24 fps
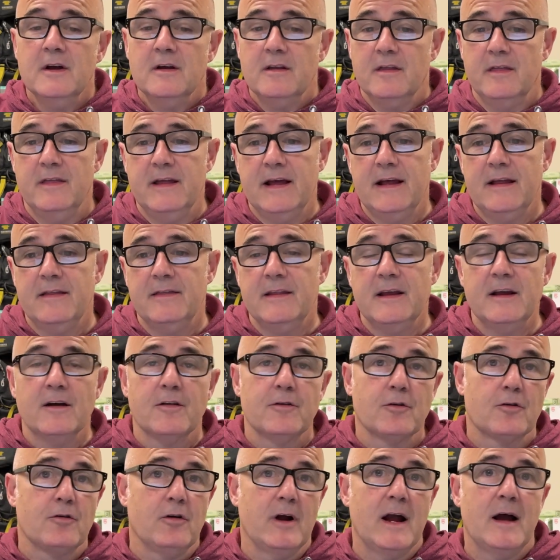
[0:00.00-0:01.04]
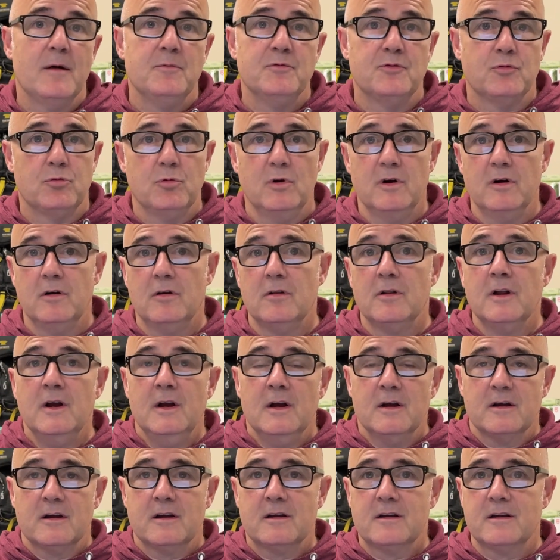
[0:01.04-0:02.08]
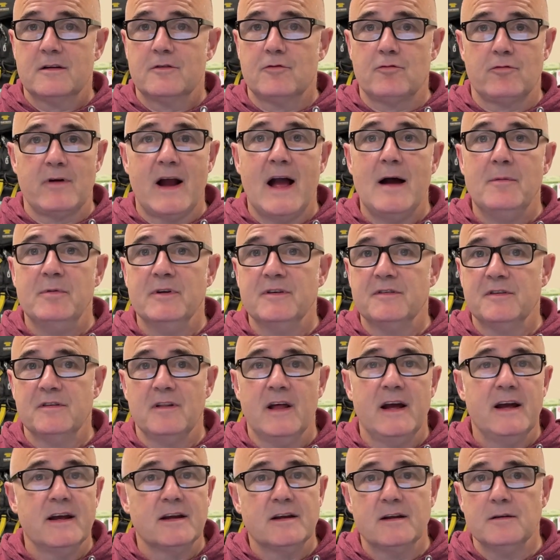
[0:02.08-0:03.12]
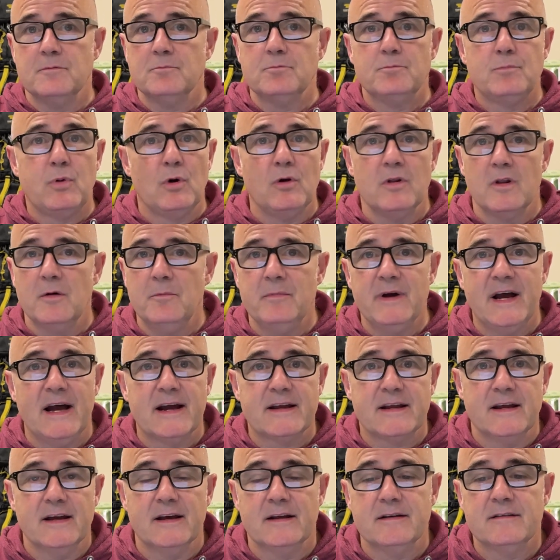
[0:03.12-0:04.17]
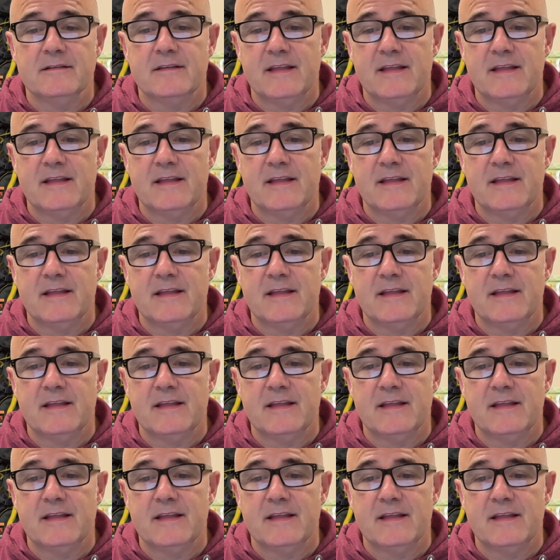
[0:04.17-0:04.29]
then the other crabs will grab his leg and pull him back in.